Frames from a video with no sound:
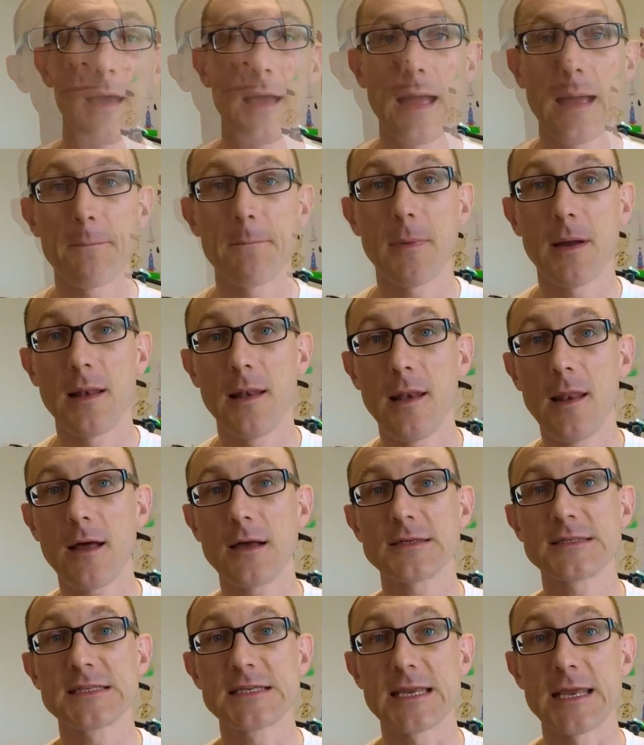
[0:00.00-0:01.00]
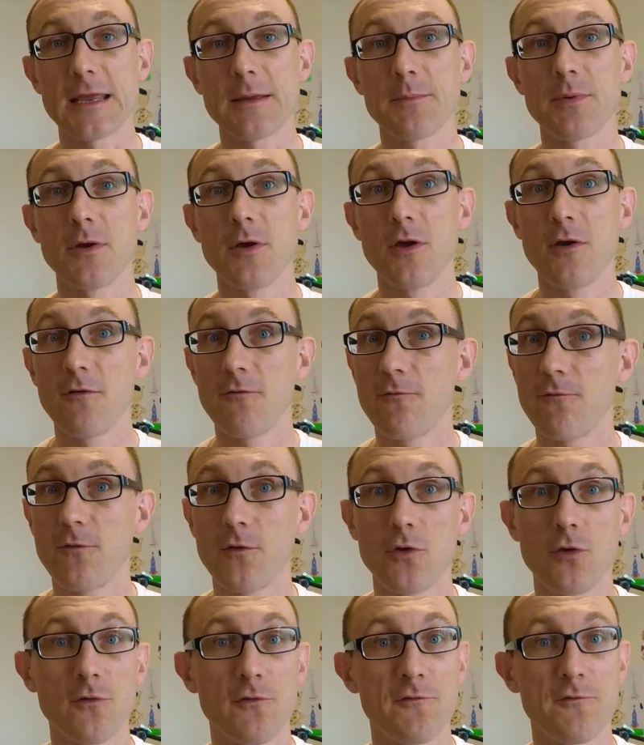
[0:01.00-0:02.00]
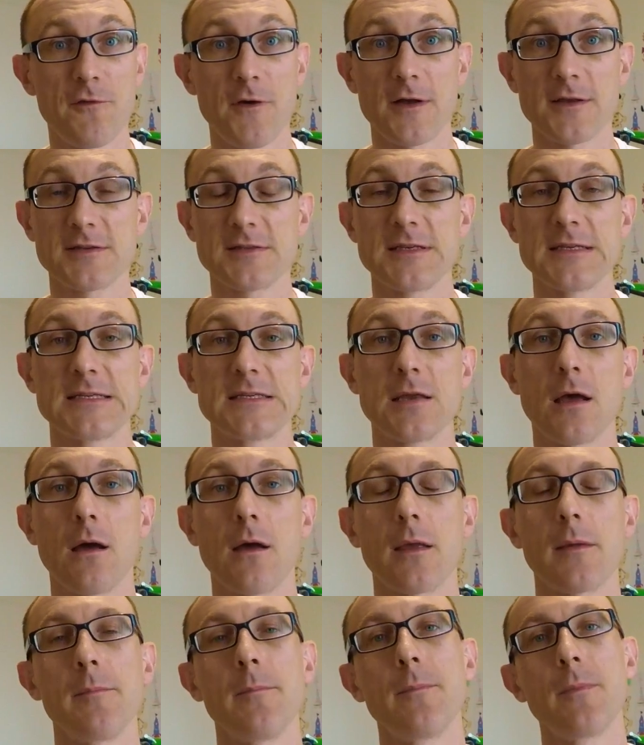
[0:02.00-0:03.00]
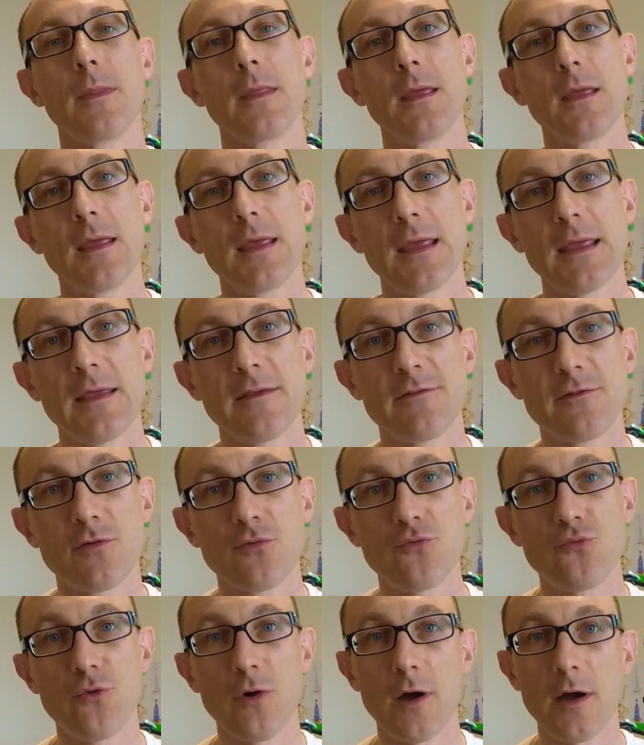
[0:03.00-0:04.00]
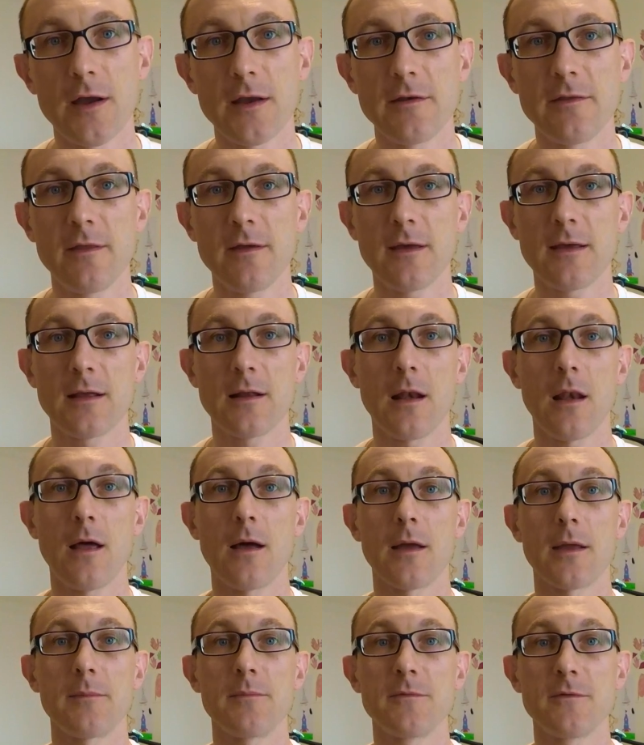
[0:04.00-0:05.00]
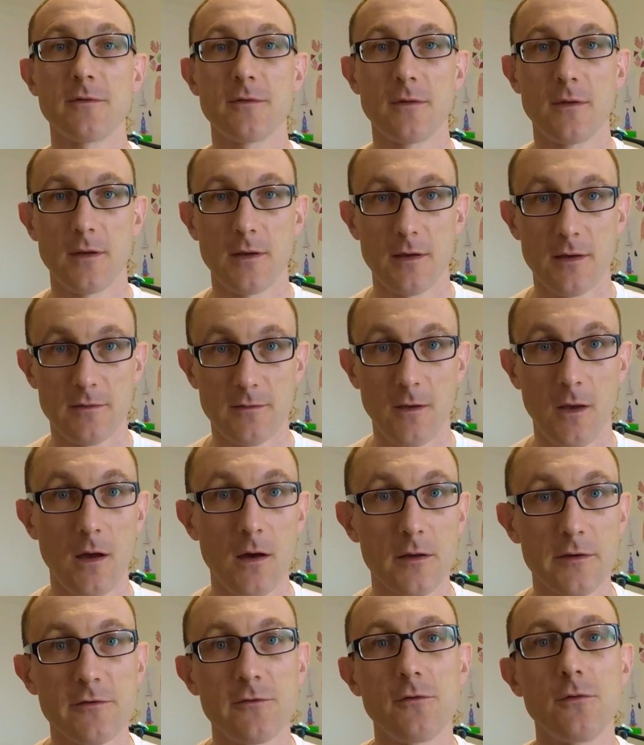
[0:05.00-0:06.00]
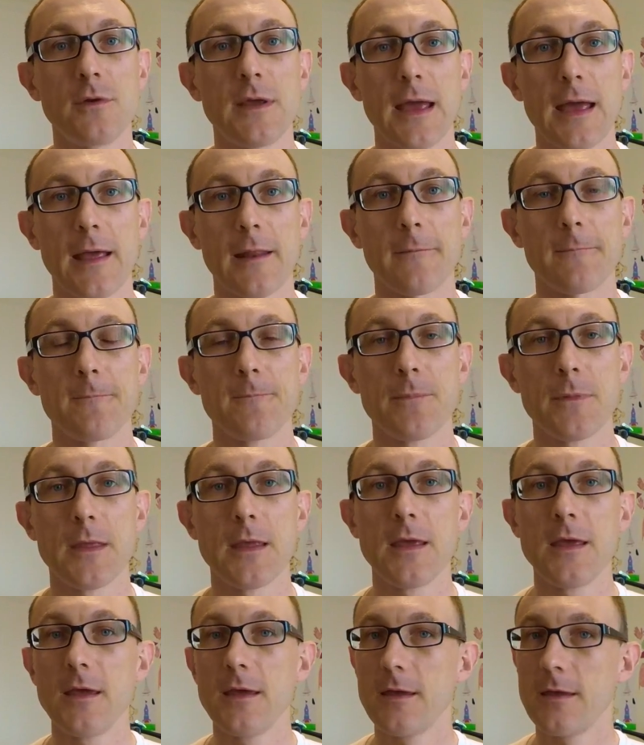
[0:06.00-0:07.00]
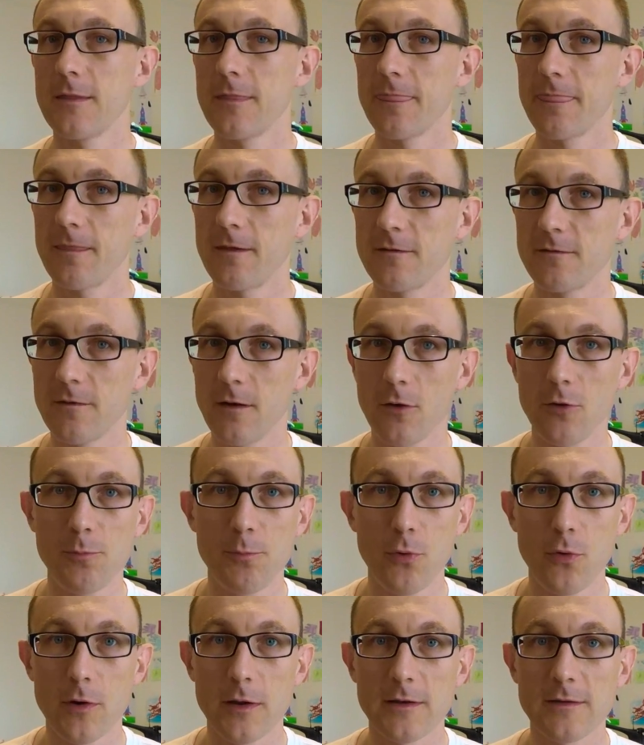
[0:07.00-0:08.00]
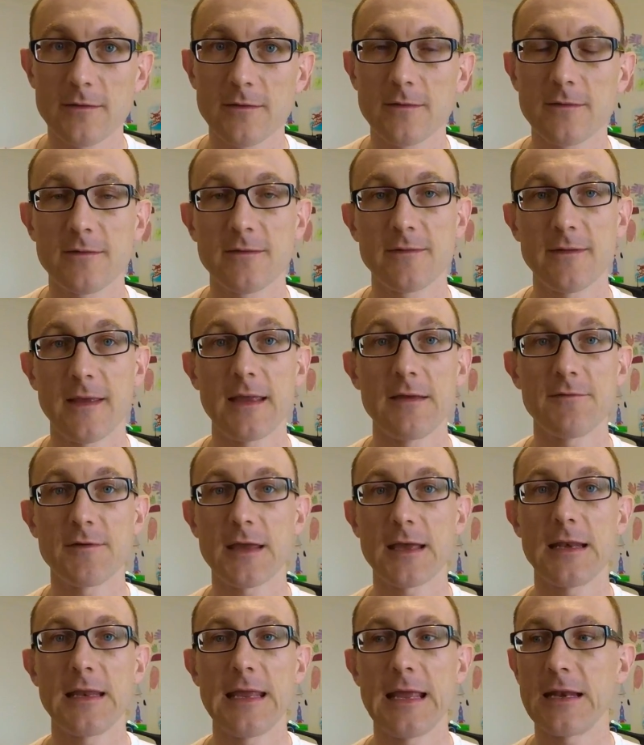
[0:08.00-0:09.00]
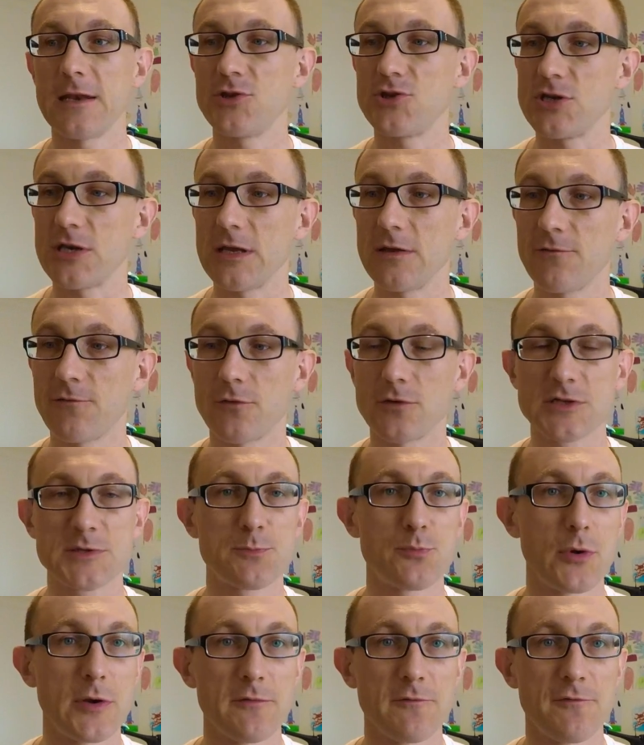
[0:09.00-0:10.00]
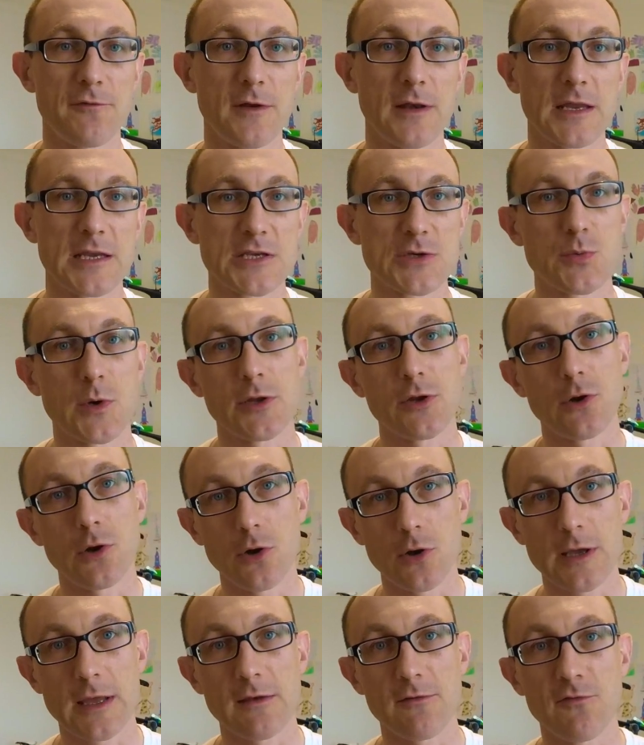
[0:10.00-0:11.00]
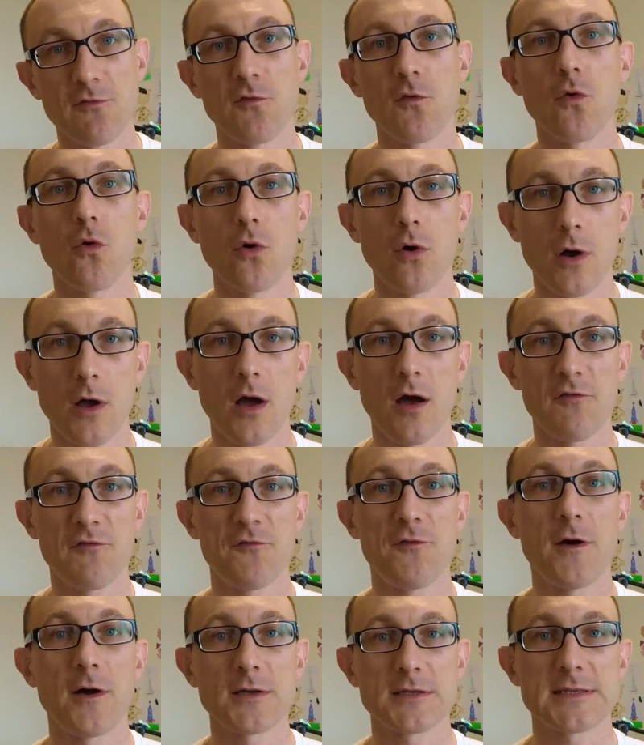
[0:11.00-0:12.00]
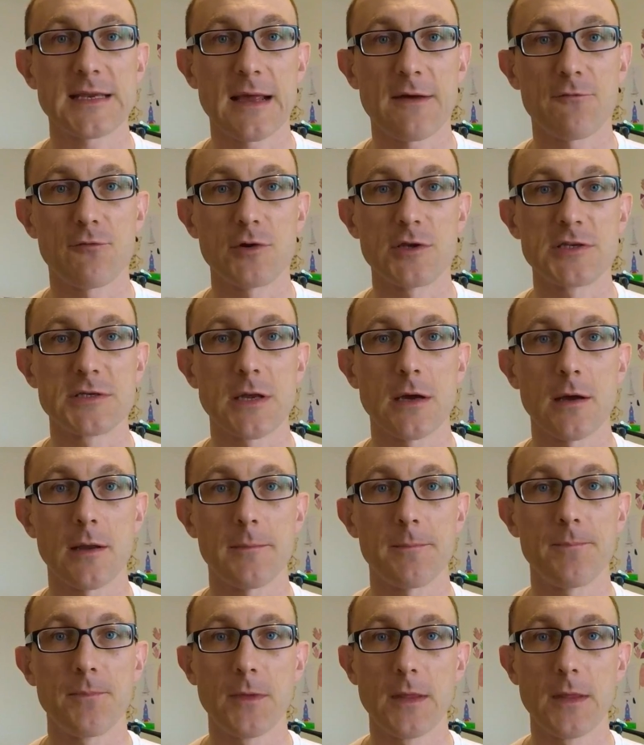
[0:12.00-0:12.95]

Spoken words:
And my last tip for your fastest time is to ride the climbs as hard as you can. There's no point saving any energy for a sprint finish when you're looking for a fast average time.